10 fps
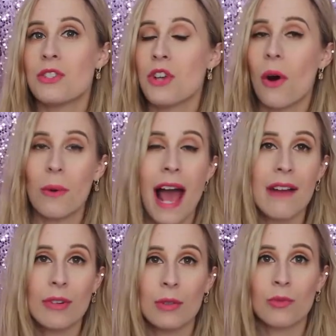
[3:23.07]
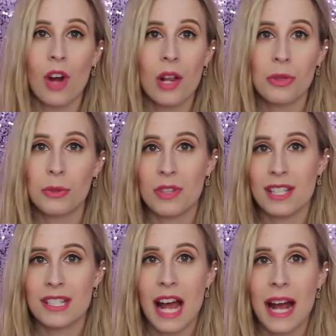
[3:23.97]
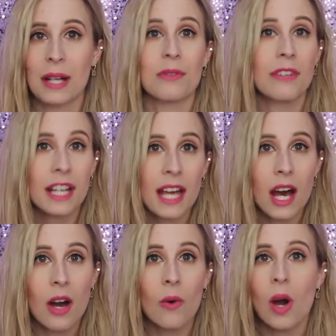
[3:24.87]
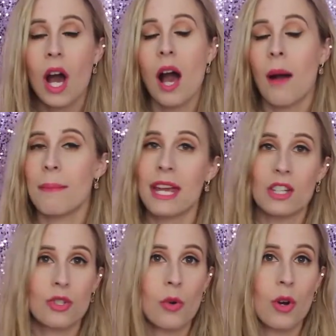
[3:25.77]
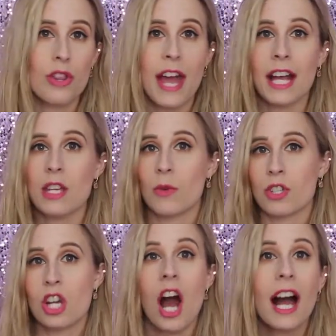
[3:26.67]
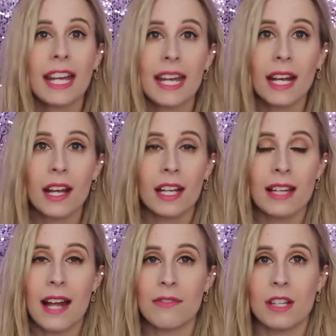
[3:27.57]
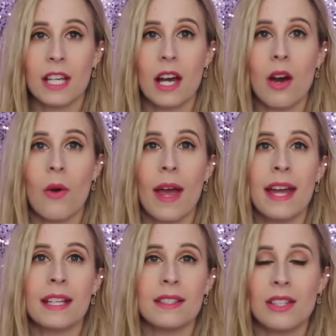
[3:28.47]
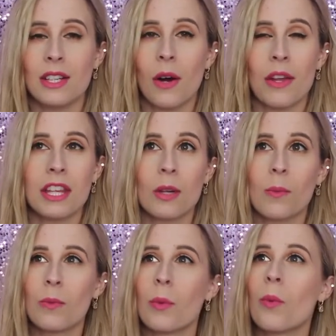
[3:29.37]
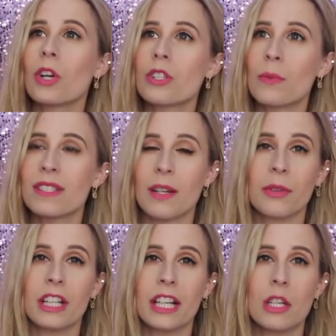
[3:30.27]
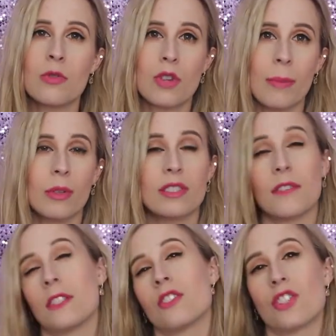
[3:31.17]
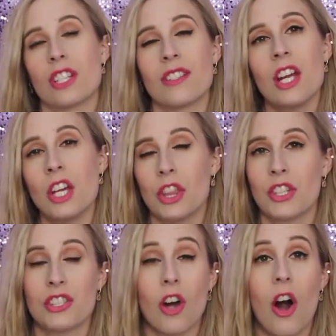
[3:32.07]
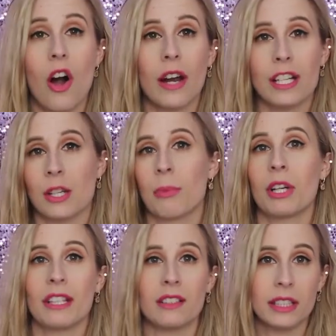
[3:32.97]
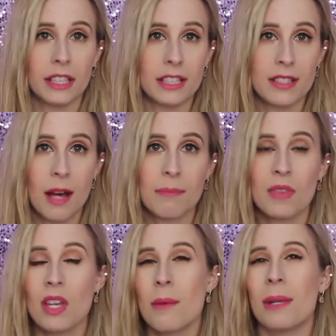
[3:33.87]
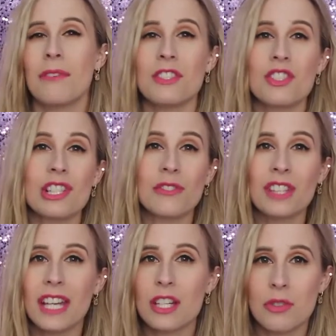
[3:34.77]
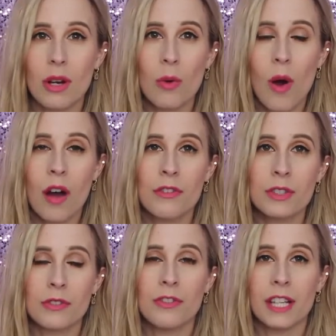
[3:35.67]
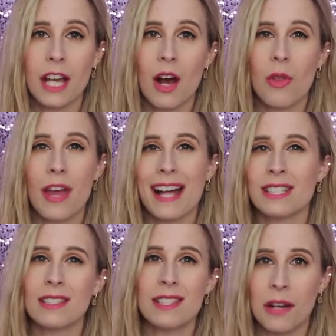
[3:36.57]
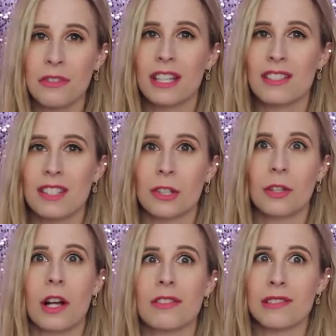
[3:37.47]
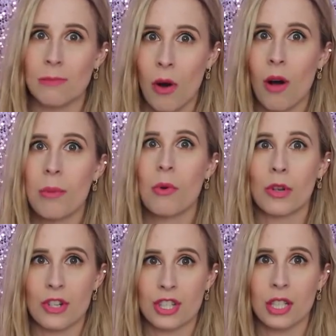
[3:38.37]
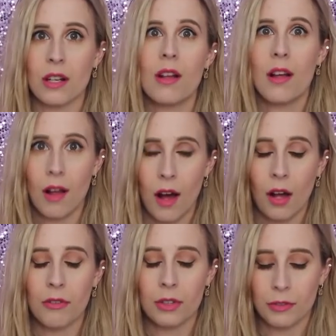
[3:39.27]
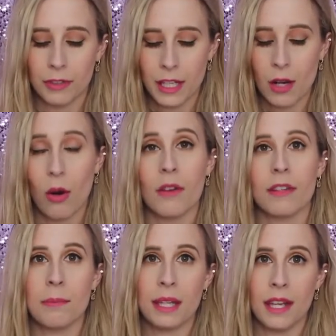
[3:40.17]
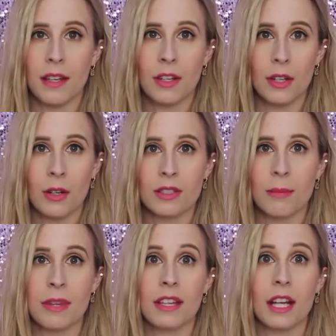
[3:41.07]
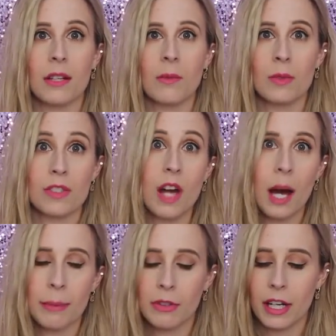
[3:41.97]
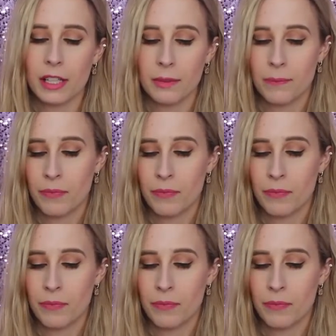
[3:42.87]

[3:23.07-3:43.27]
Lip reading: don't have it run through the entire video. Make sure that you are talking in that video, and I think the worst ones that are really going to get you in trouble is if it's just the song and you're putting the lyrics up. But if it's just for the intro of your video, that's definitely considered a small portion of your video of it being, something that was copyrighted.